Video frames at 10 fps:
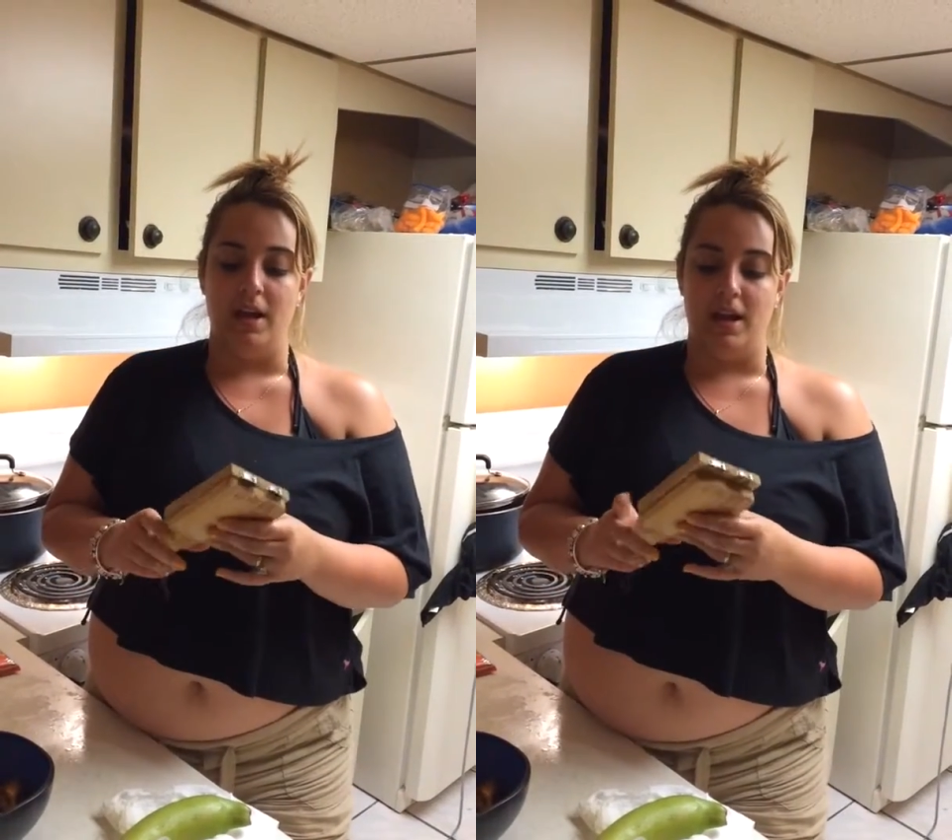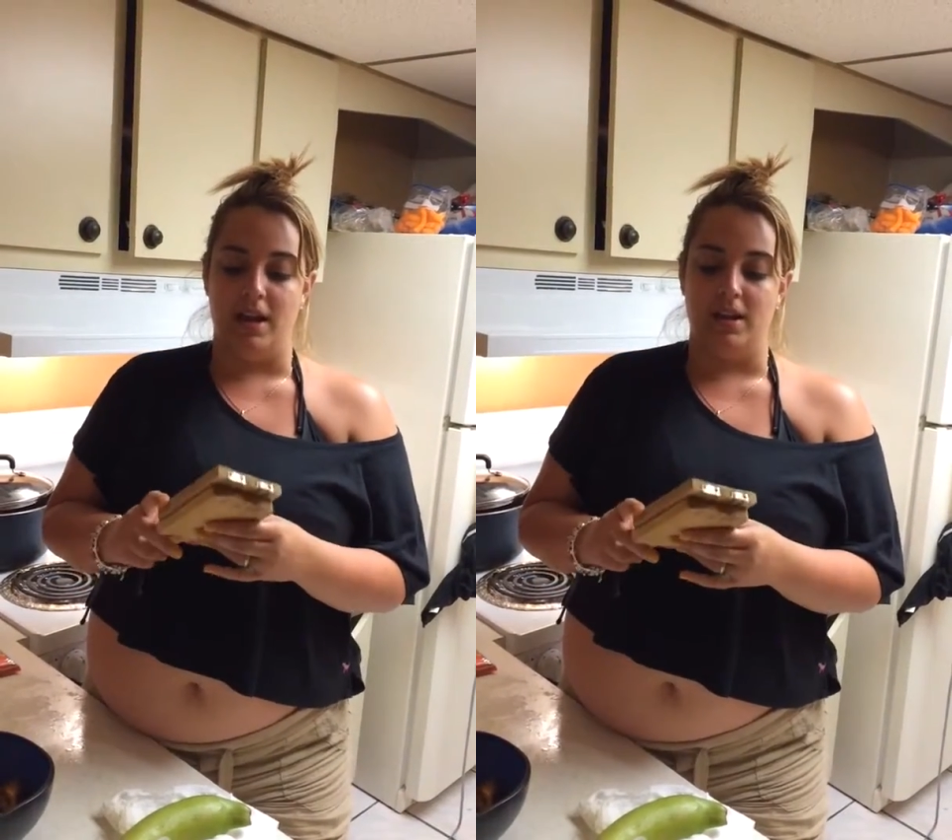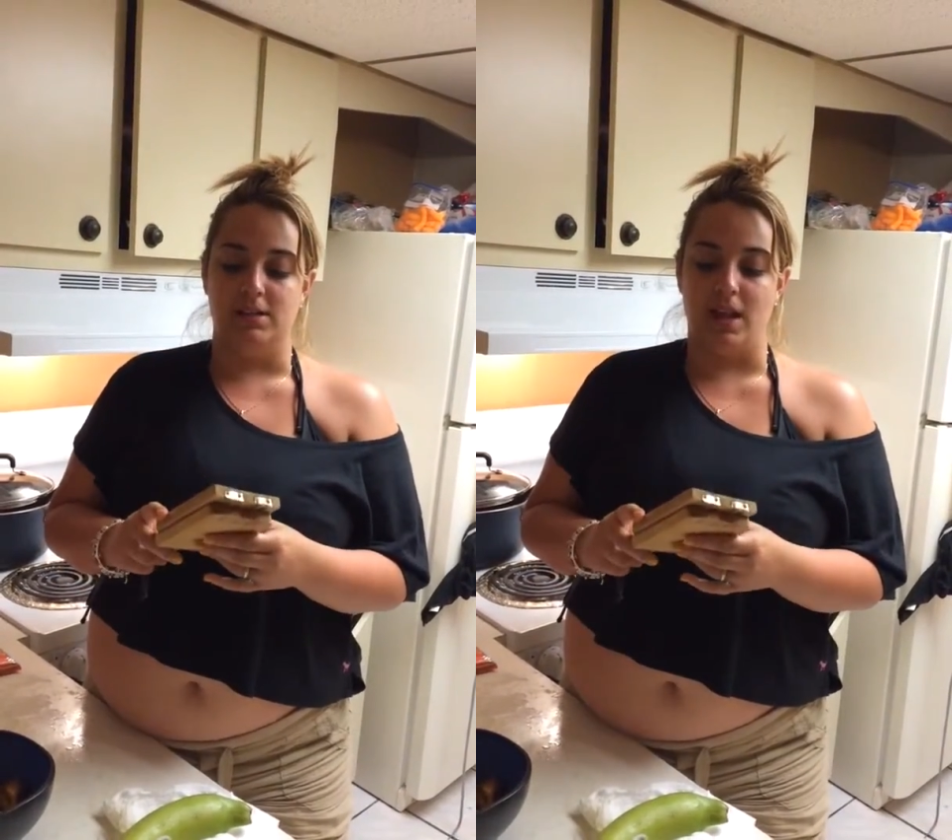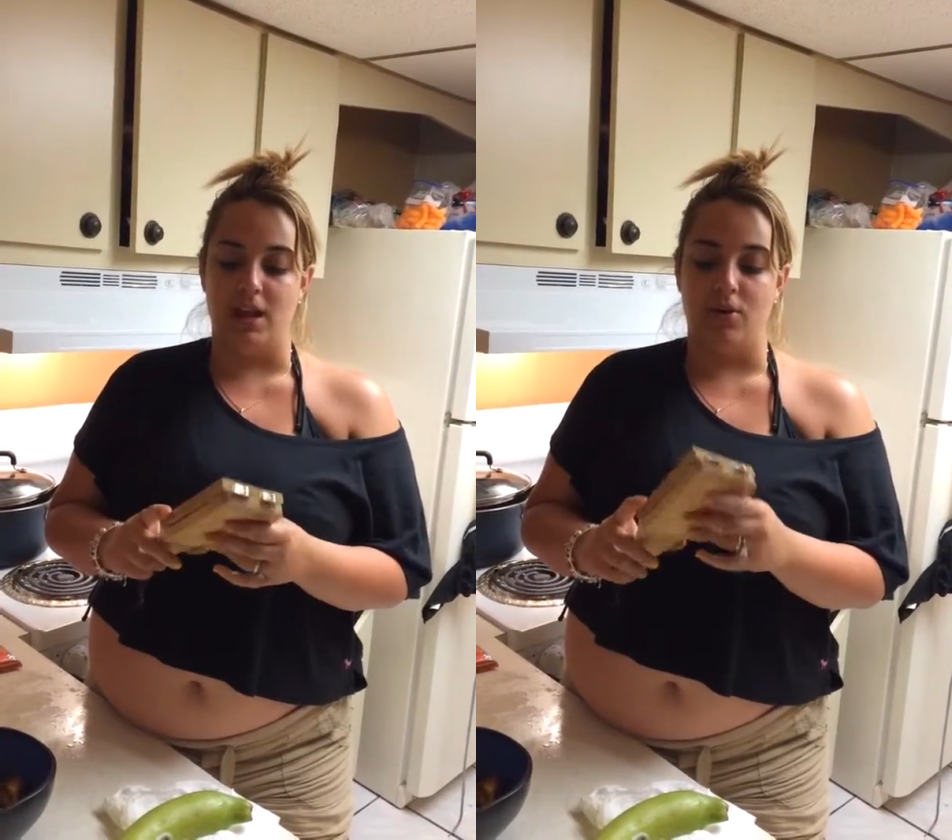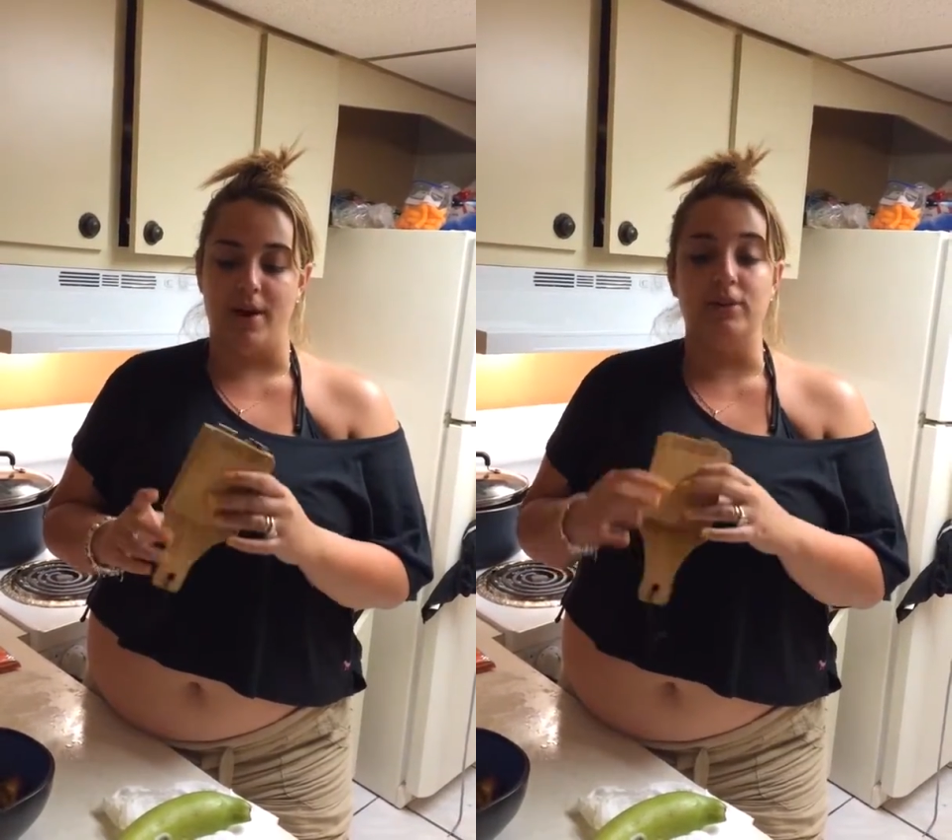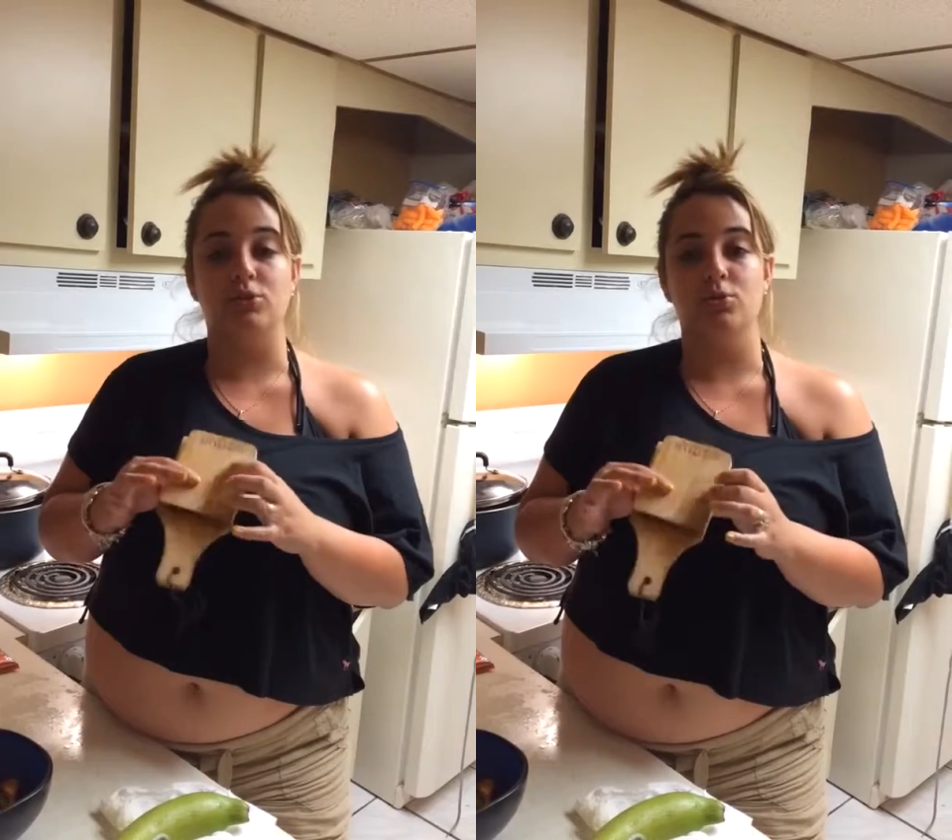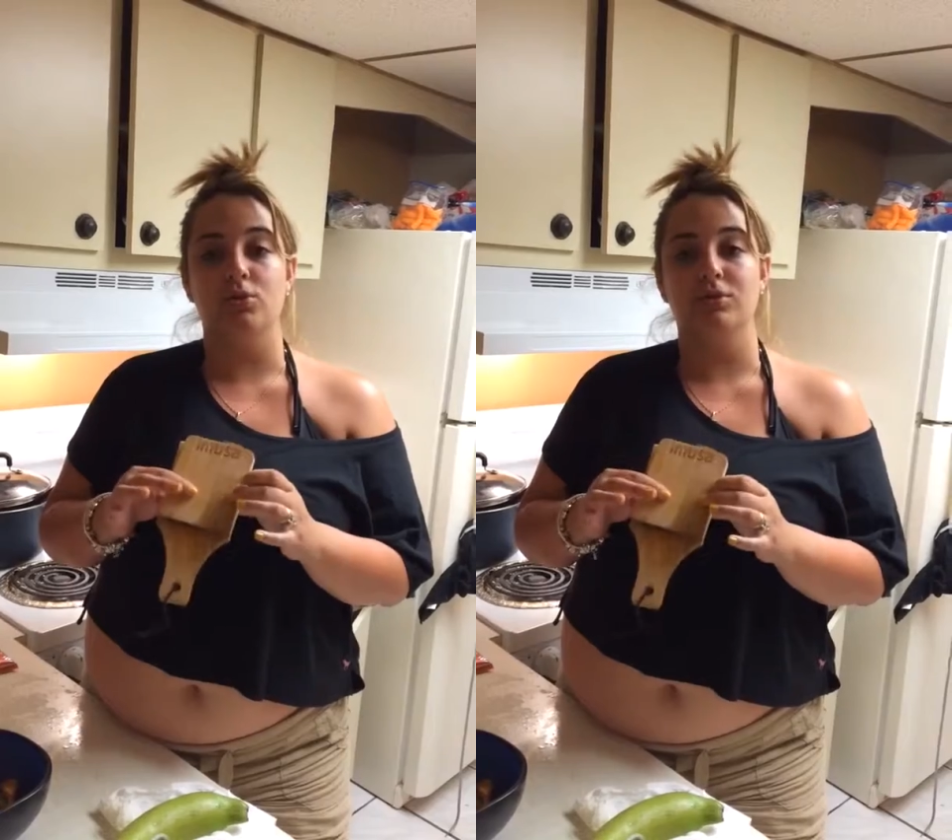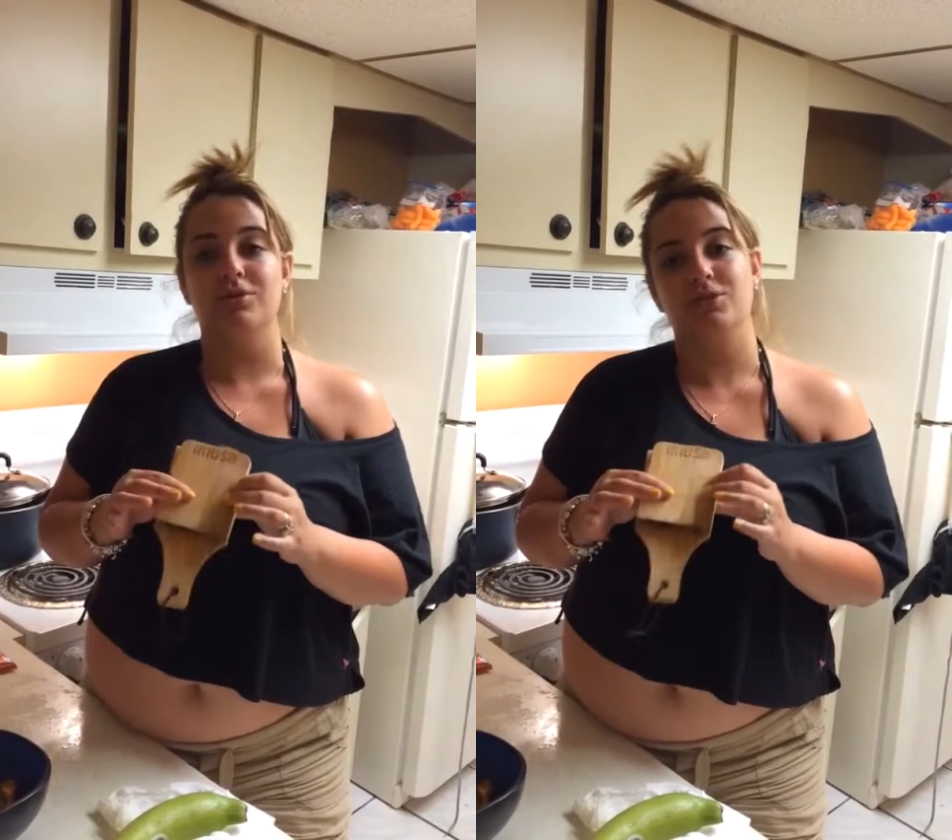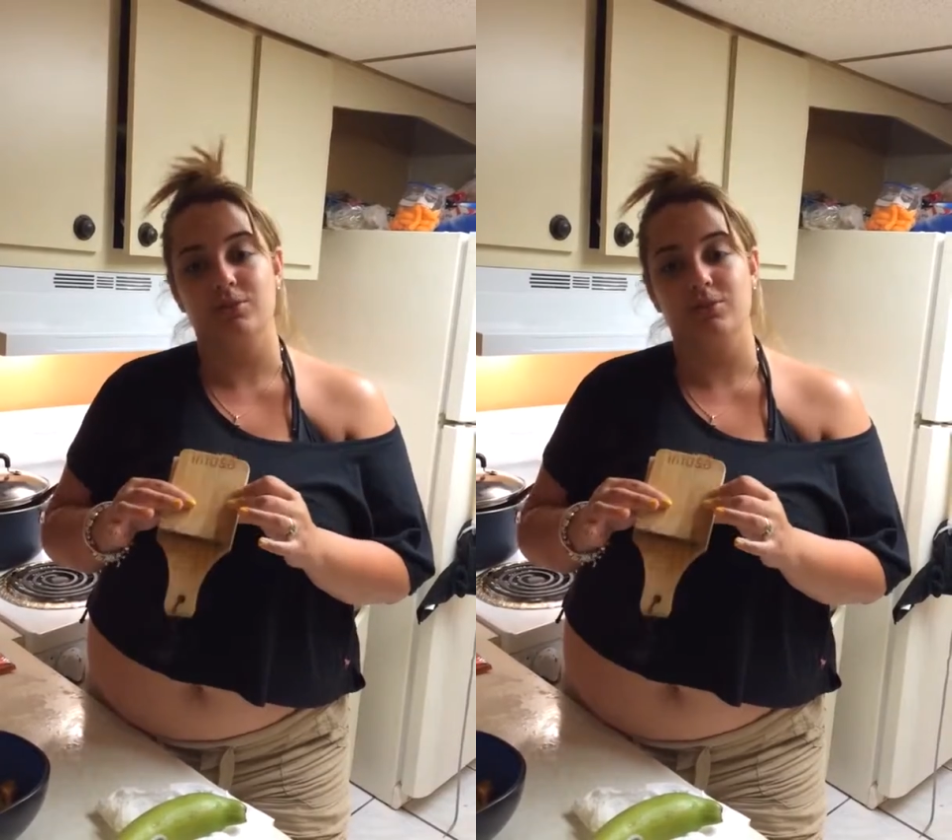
It is a great tool